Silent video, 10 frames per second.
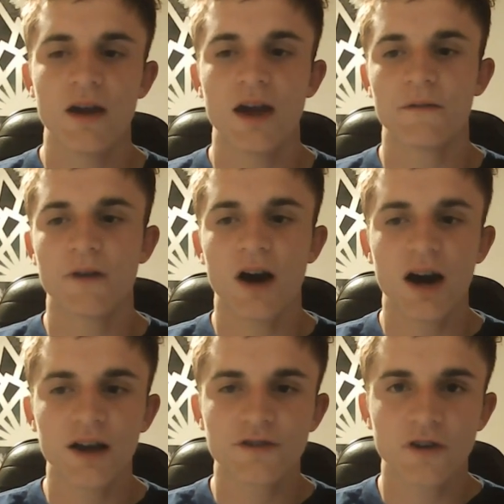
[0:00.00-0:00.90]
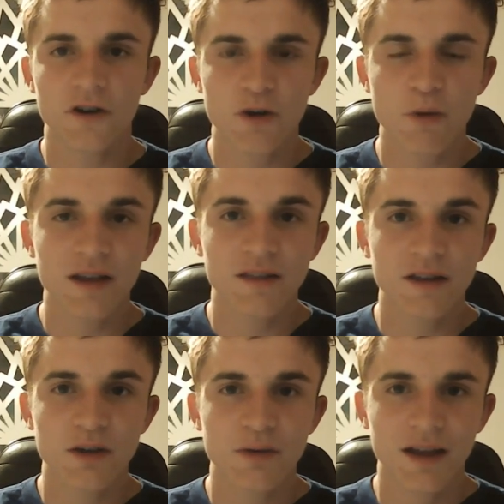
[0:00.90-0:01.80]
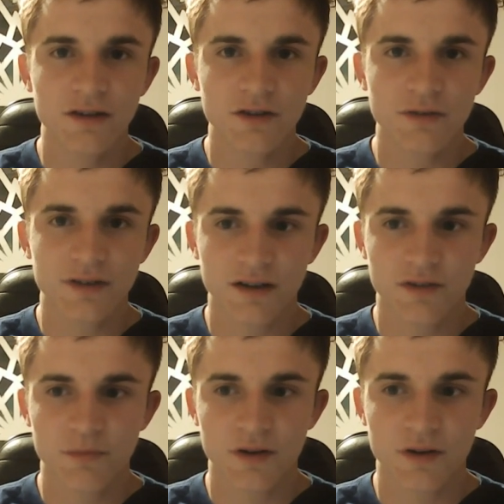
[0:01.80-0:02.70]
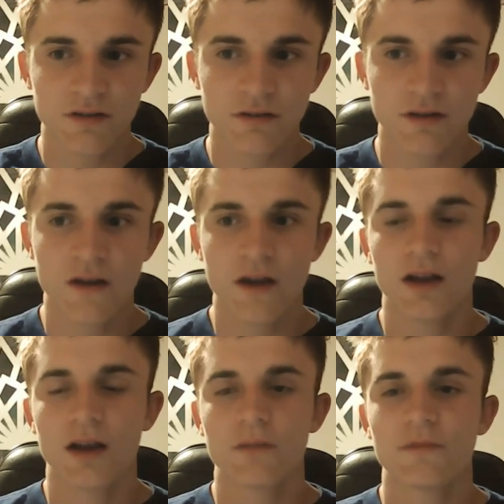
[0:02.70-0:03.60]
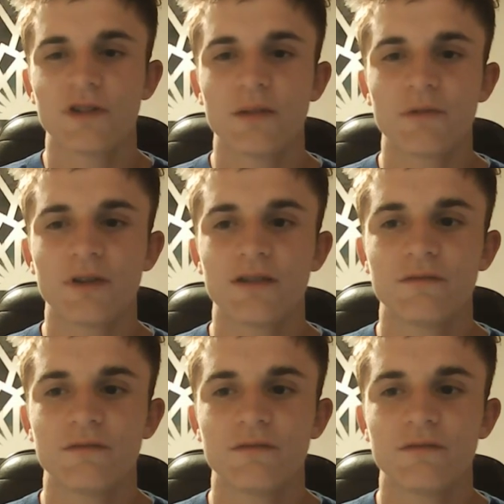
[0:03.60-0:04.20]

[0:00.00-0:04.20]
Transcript: and the highest ROI thing you can do is get experience and I'm deliberately